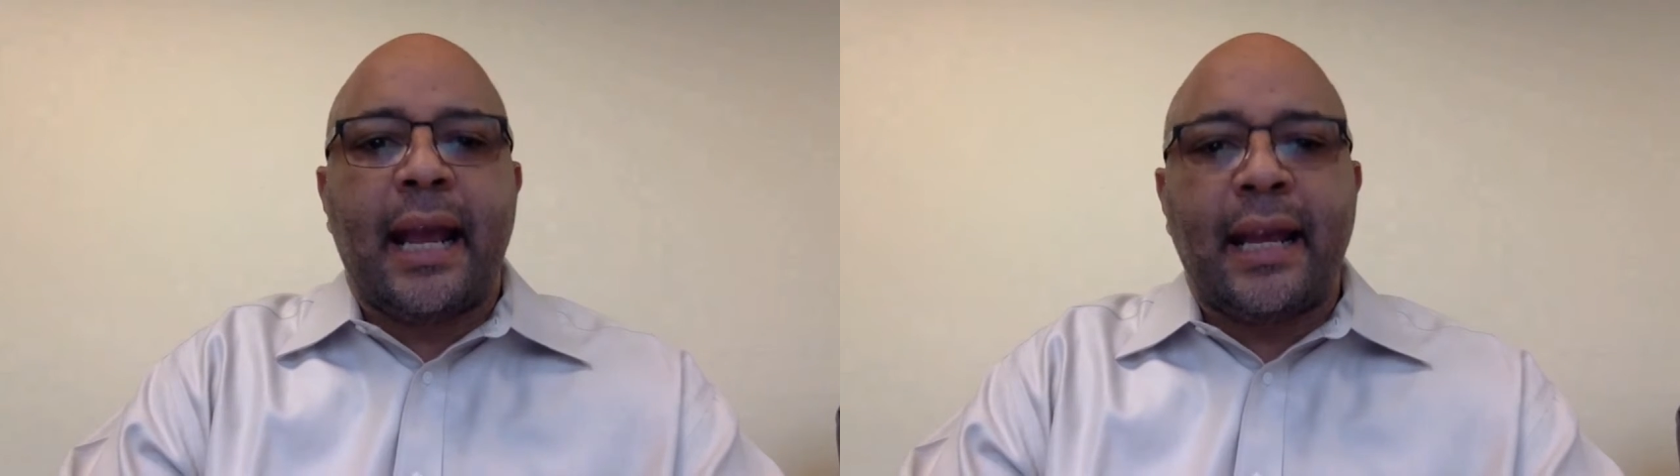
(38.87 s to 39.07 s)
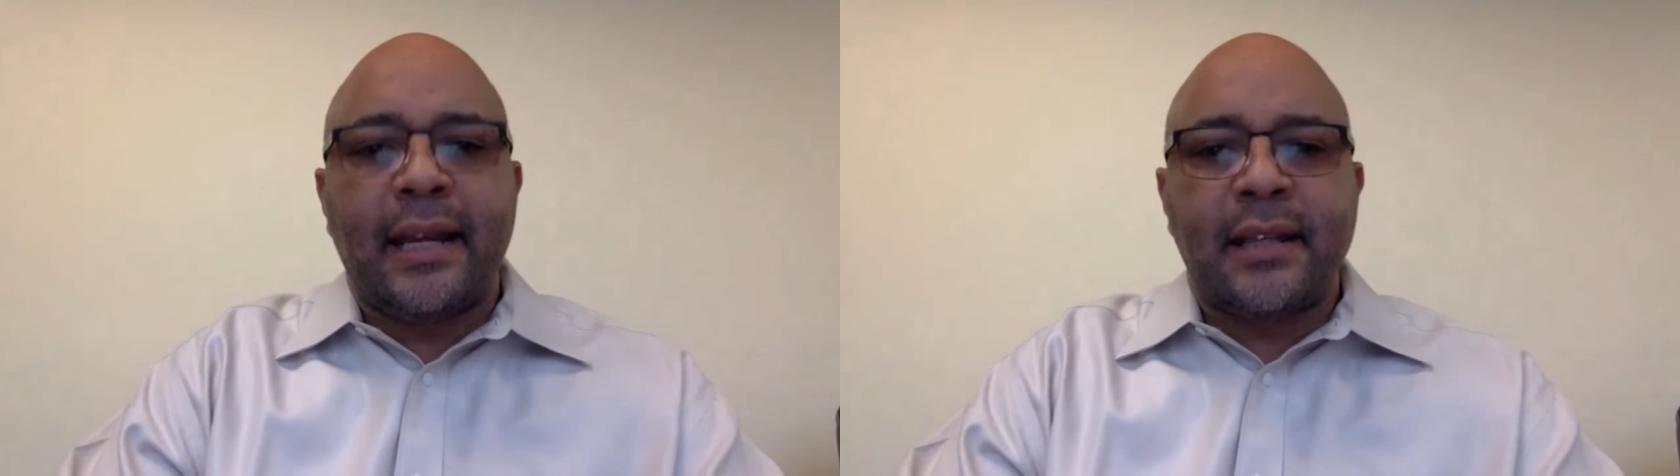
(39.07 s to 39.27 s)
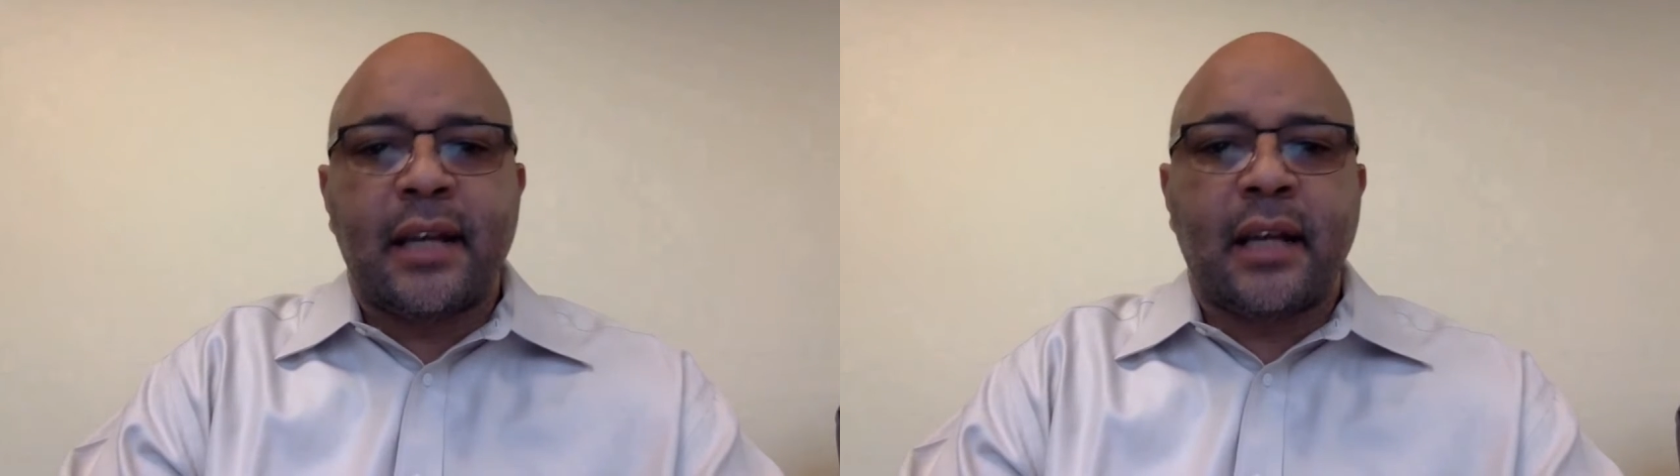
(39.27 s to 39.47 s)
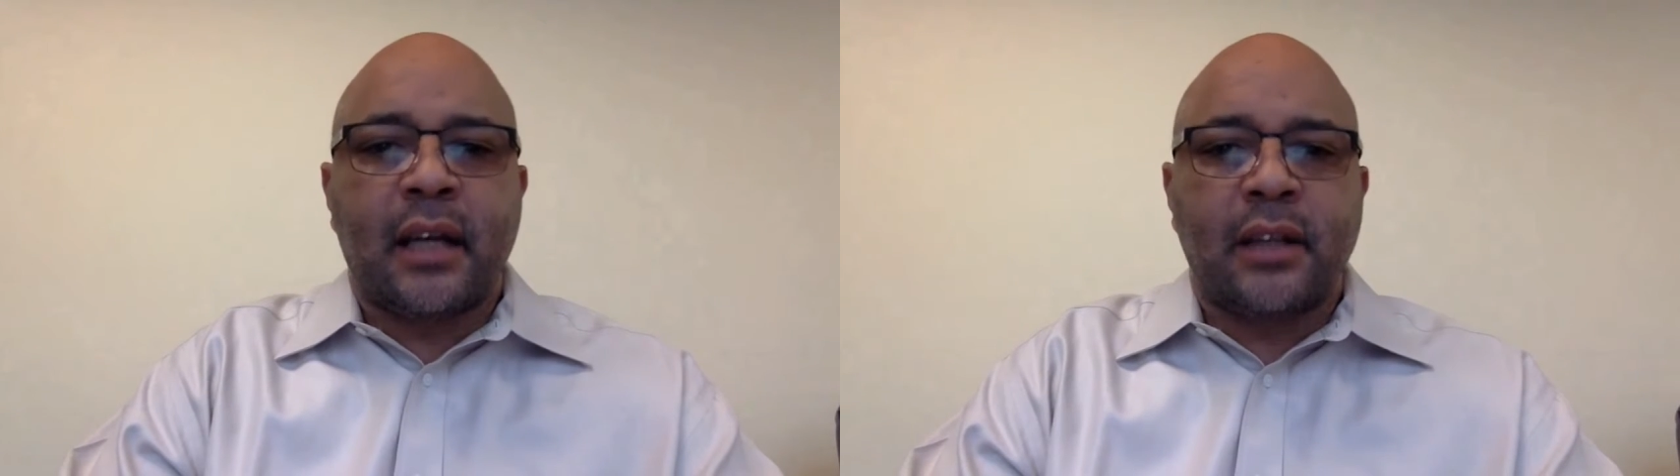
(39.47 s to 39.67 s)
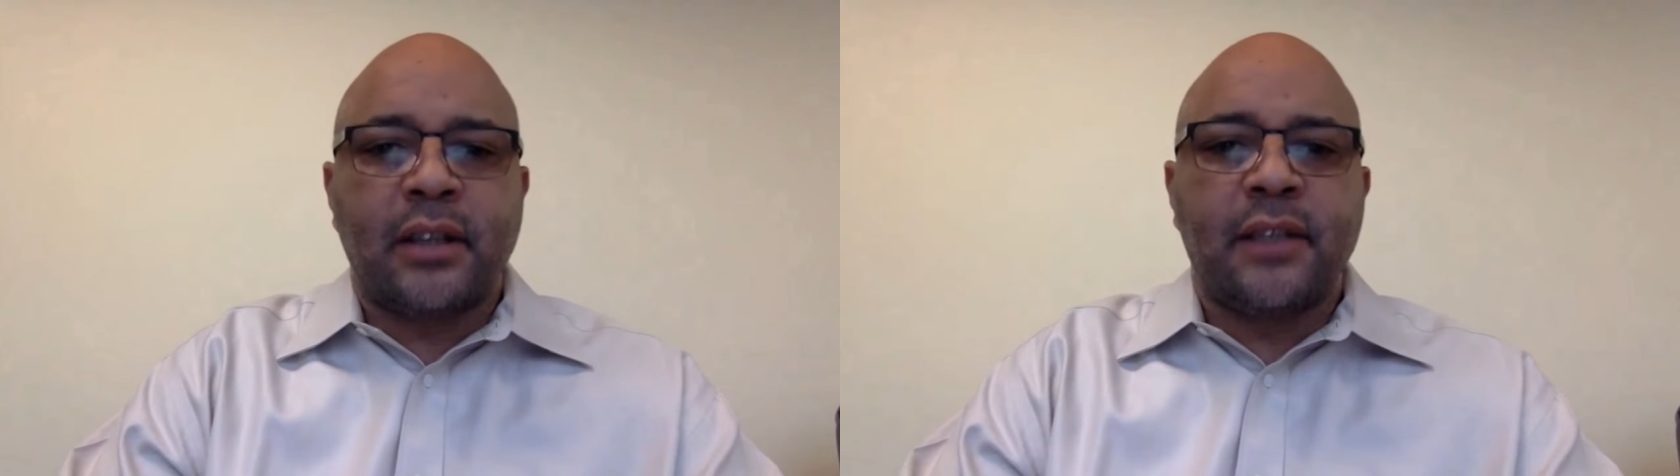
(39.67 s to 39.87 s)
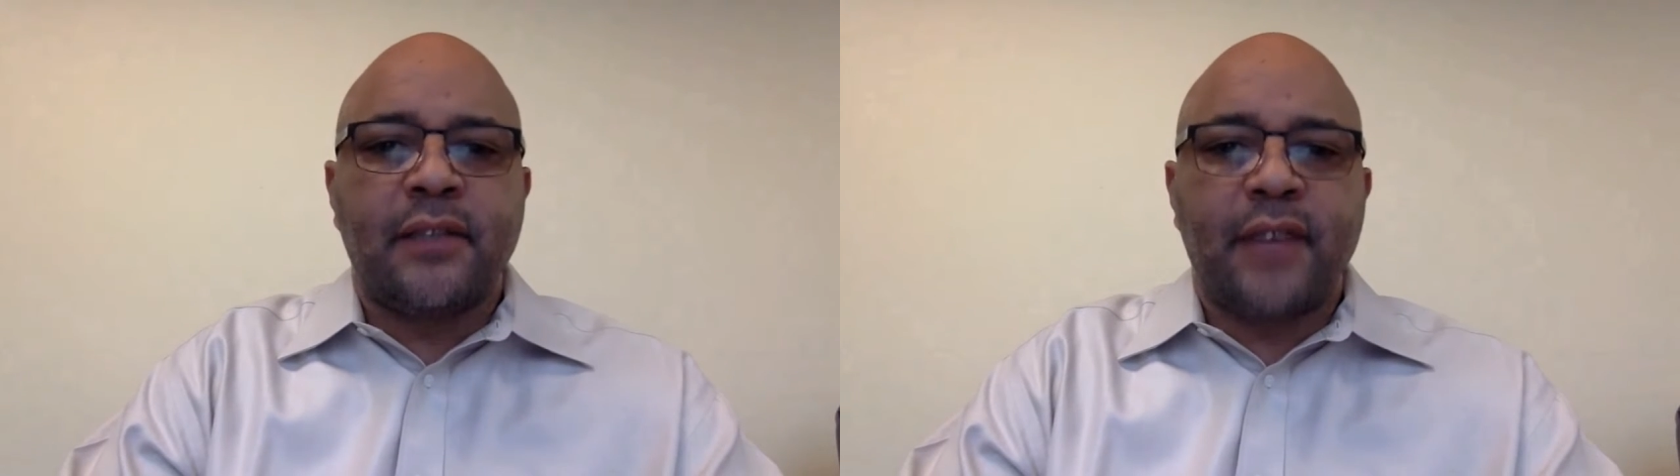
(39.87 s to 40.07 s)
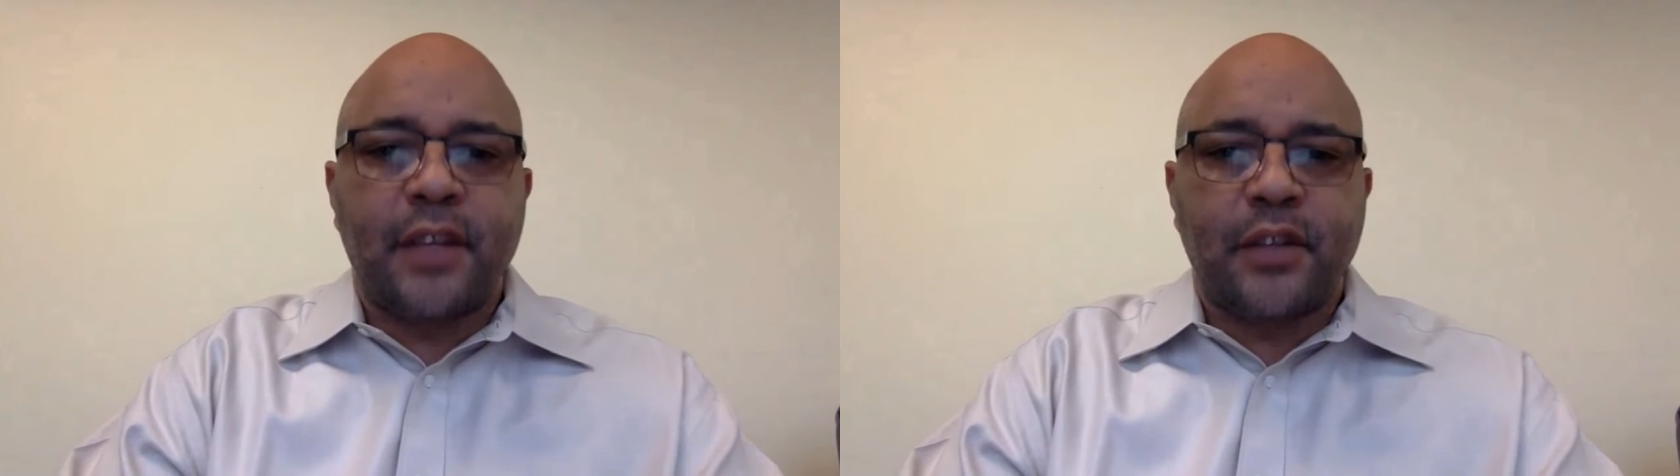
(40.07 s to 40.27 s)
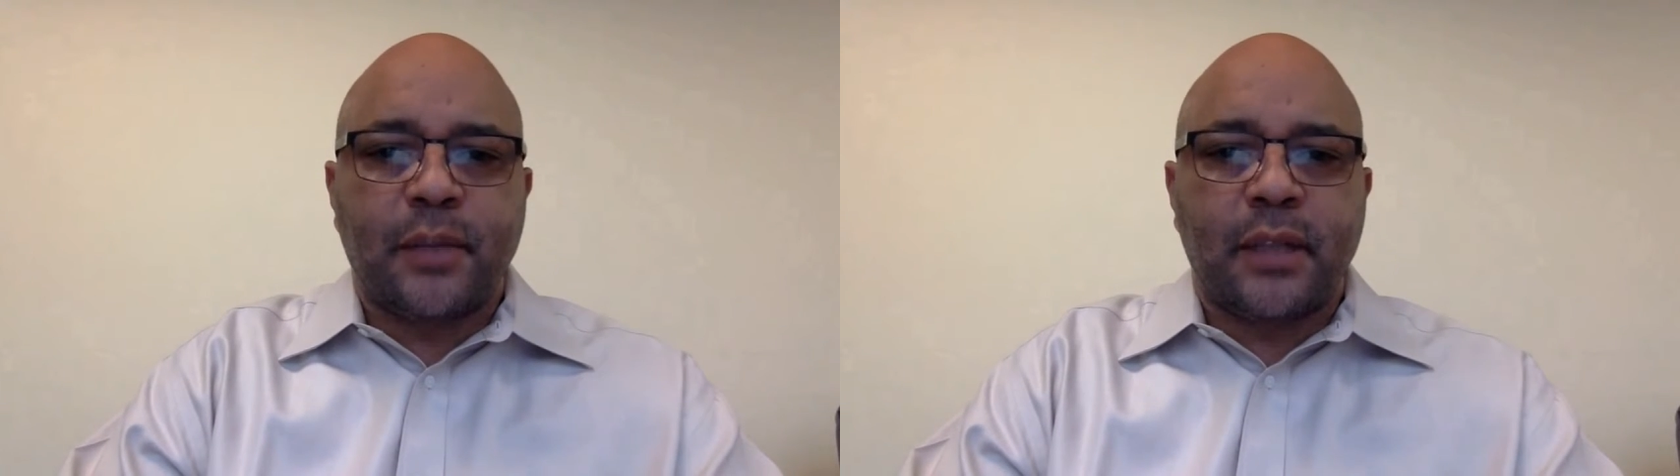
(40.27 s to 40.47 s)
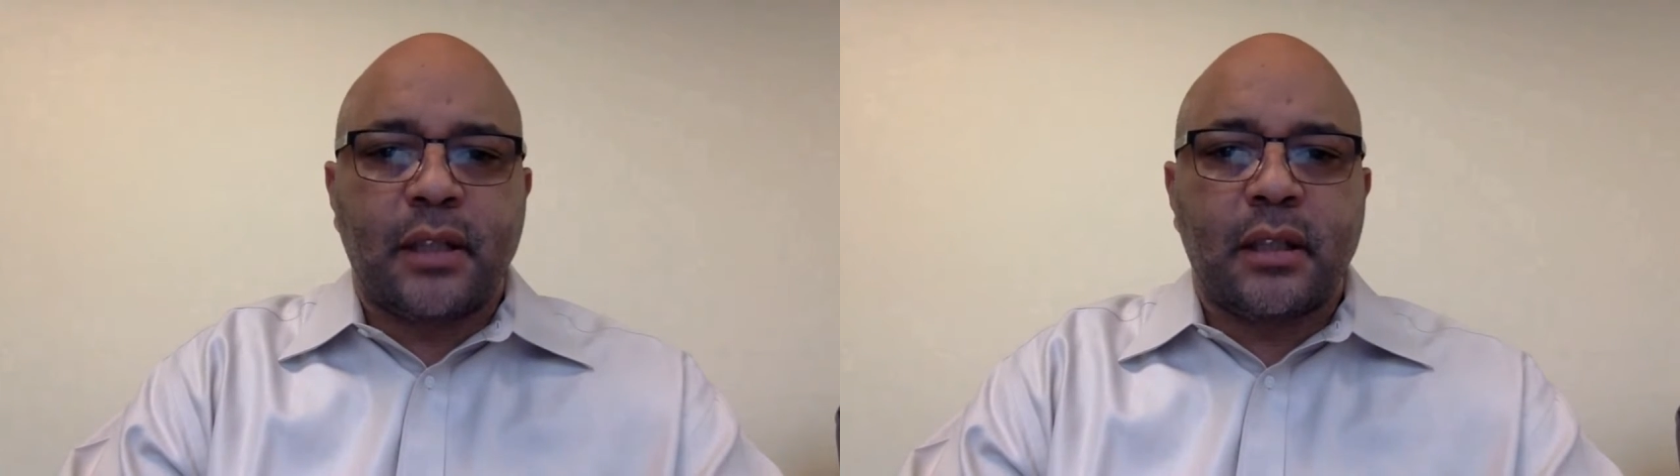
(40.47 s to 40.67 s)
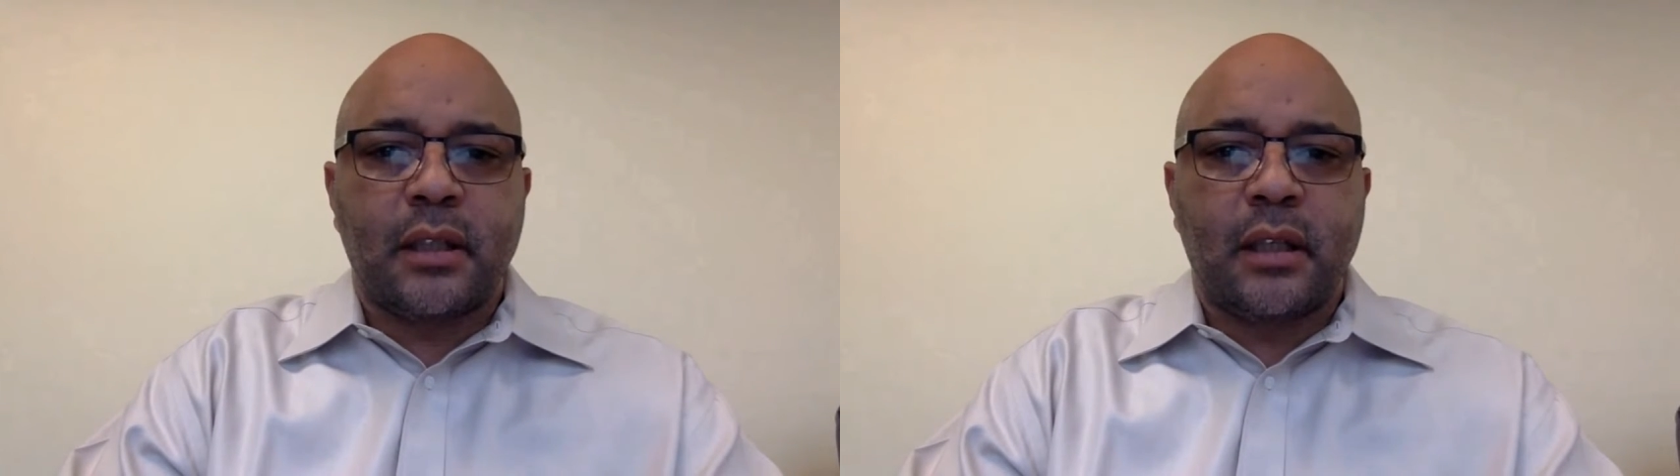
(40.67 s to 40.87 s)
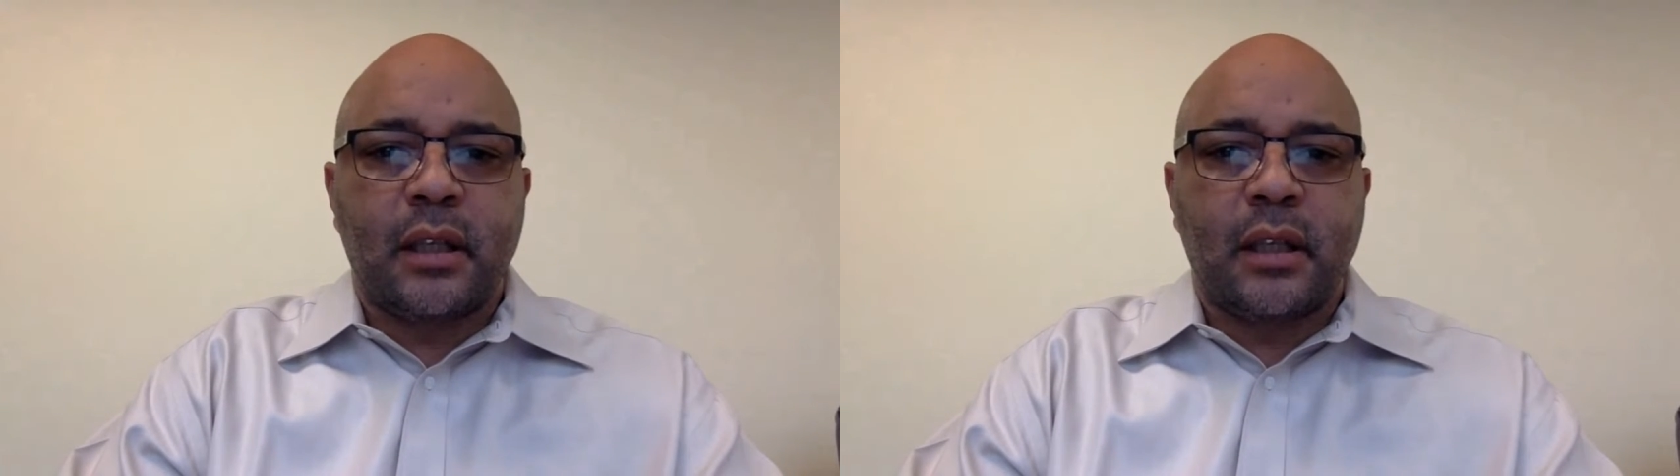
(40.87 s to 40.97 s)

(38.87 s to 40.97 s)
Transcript: and technology investments,